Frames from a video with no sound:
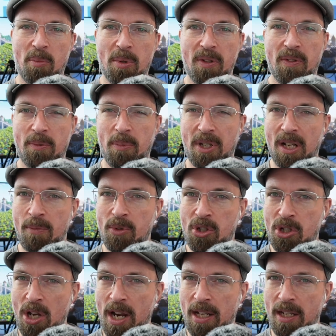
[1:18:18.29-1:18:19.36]
But if it becomes
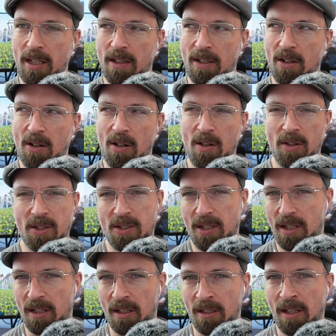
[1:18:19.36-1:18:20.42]
shiny, then all of a
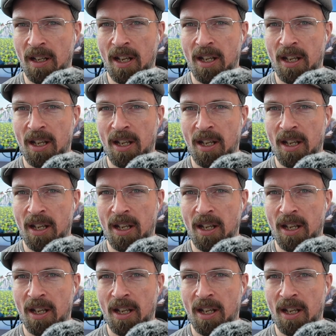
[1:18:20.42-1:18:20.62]
sudden